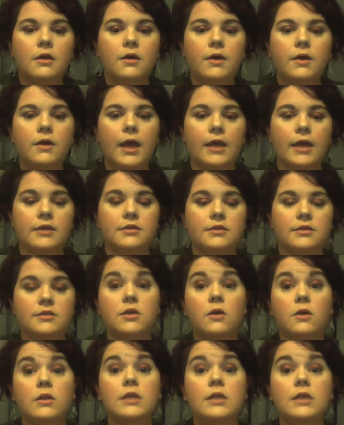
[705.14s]
Okay,
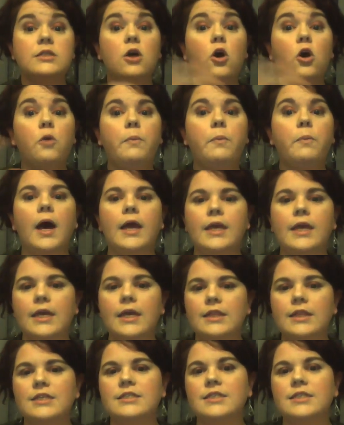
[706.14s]
so let's hope I
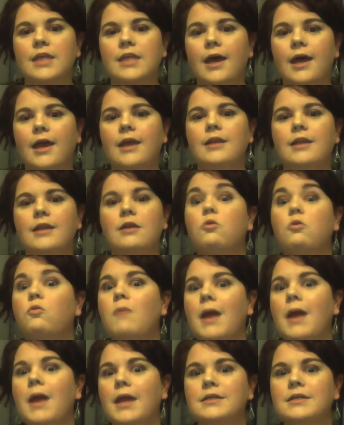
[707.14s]
get this line
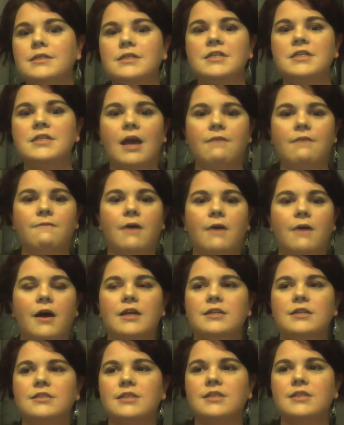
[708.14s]
right. I
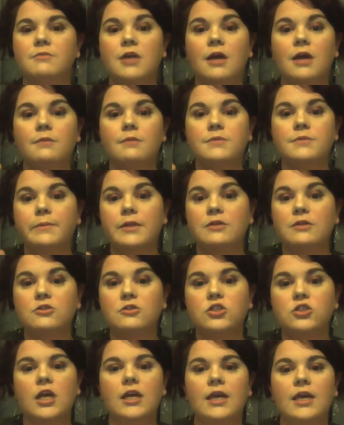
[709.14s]
find sometimes I'm a little
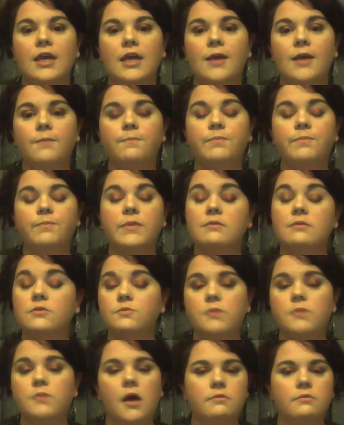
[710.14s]
shaky.
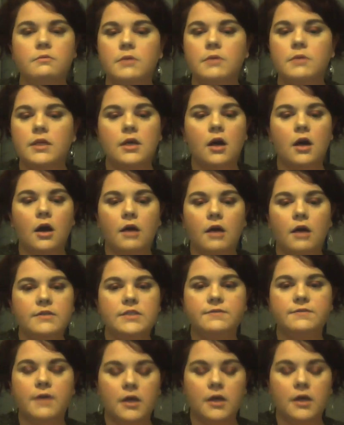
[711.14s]
It's probably the
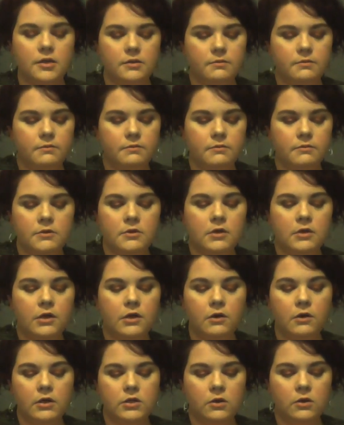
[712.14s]
coffee's fault.
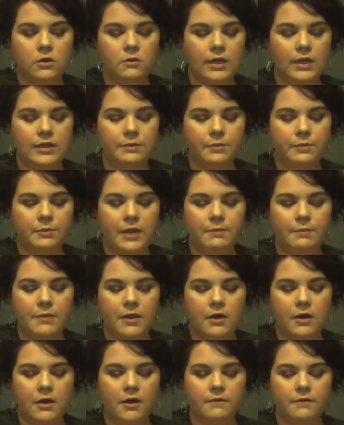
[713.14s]
Although I don't like to blame
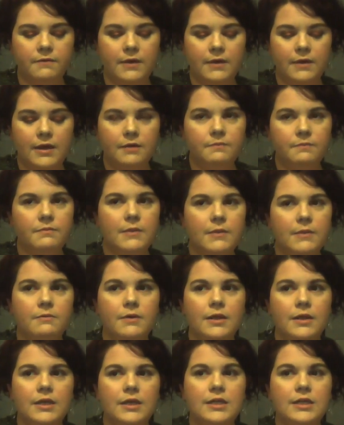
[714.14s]
the coffee. It
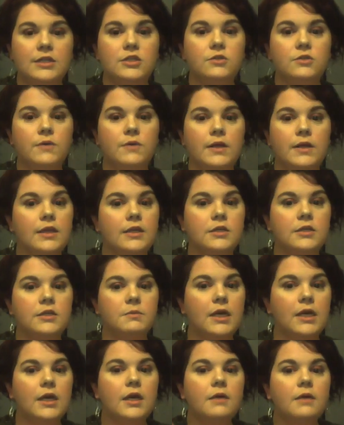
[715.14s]
really didn't do anything to
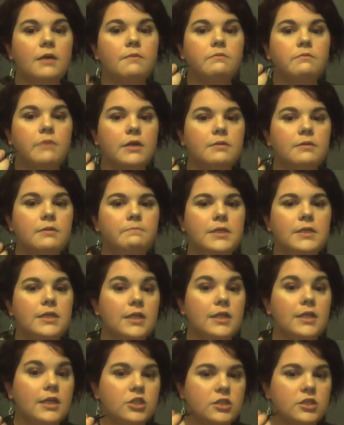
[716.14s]
me, but be
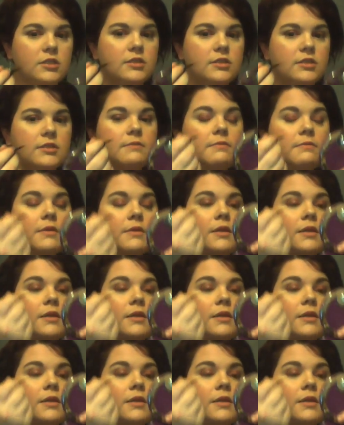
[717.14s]
delicious.